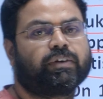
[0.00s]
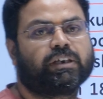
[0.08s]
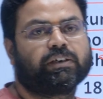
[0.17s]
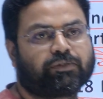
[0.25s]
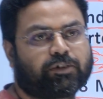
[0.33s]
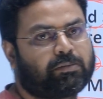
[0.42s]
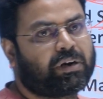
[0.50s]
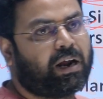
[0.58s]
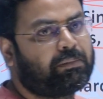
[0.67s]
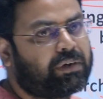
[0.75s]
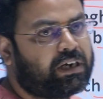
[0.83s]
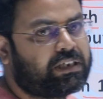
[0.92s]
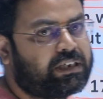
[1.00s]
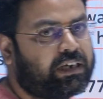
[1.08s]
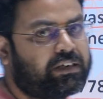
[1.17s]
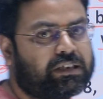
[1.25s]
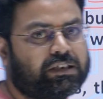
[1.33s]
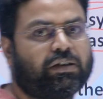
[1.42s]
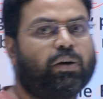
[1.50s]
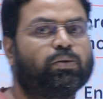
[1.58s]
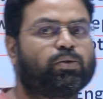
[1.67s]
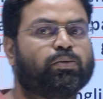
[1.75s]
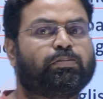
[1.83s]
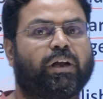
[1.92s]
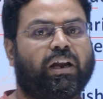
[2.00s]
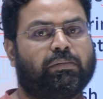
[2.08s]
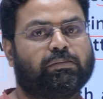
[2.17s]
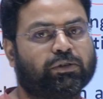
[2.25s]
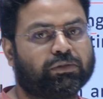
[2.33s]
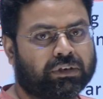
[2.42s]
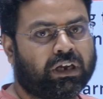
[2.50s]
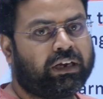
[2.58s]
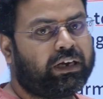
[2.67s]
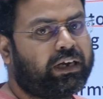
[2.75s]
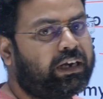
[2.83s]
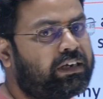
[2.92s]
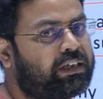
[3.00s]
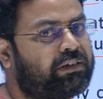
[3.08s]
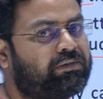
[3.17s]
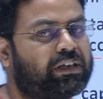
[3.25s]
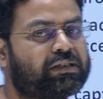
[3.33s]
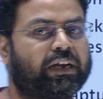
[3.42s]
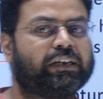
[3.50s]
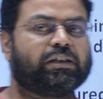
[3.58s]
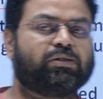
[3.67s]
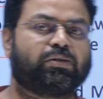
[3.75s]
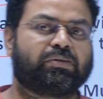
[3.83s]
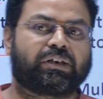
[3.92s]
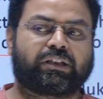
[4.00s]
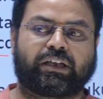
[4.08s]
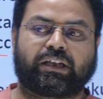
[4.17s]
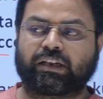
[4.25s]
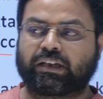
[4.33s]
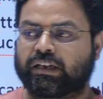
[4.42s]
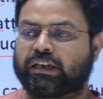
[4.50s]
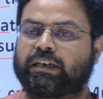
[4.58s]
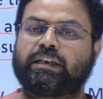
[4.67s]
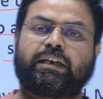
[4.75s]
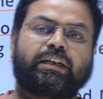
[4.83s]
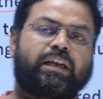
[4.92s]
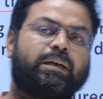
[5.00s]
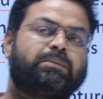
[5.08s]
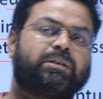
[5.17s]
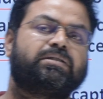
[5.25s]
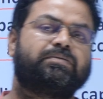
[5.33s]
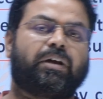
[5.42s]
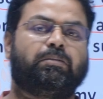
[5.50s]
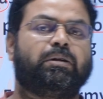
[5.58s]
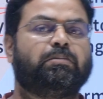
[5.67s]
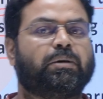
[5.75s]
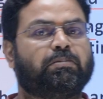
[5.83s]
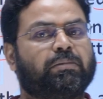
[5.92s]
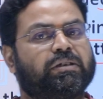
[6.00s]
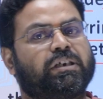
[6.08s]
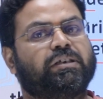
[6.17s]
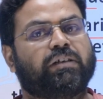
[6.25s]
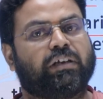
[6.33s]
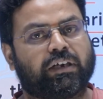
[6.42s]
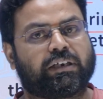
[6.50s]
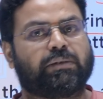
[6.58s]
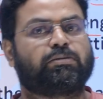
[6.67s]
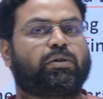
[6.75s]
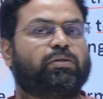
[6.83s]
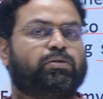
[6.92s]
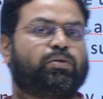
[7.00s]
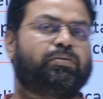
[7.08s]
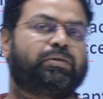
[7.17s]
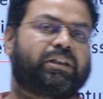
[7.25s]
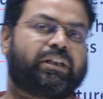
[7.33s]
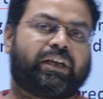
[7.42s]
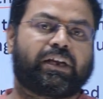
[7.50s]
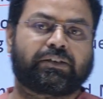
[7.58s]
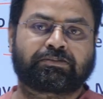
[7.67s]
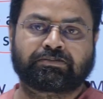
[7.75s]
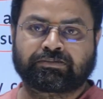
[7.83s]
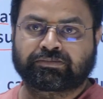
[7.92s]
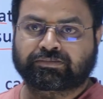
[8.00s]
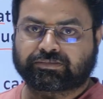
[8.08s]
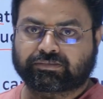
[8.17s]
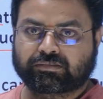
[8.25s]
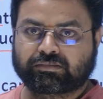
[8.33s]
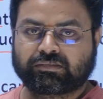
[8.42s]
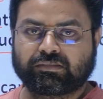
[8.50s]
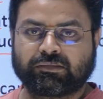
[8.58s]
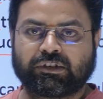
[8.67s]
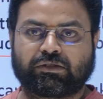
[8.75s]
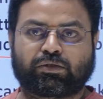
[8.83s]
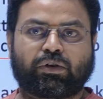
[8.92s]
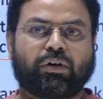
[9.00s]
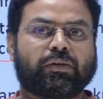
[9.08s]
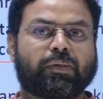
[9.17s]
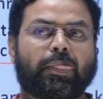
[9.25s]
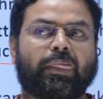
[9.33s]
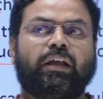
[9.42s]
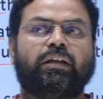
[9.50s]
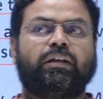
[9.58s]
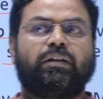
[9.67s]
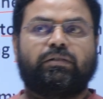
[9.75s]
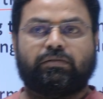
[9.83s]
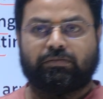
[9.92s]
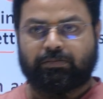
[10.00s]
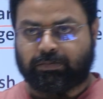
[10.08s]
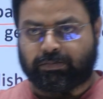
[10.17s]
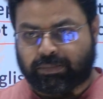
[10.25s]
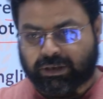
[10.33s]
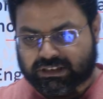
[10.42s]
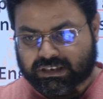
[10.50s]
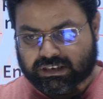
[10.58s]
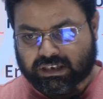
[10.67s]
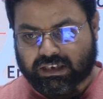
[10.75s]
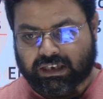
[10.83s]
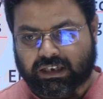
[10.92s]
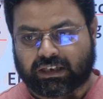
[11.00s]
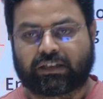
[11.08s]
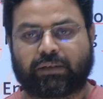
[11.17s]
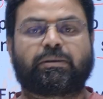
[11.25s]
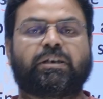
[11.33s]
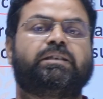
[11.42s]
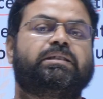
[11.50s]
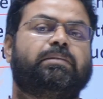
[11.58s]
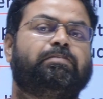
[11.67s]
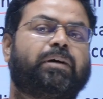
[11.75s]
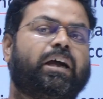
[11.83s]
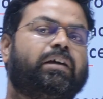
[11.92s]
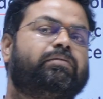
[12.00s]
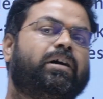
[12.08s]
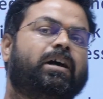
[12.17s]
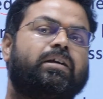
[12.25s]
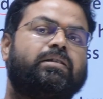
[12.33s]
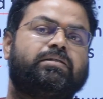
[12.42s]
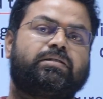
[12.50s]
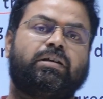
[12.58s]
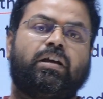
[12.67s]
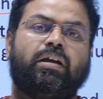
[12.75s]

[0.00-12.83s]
fled from Ramgarh, he had reached out to Palamu and he was hiding over there. He had kept his family members and relatives also over there. So basically, the British Empire was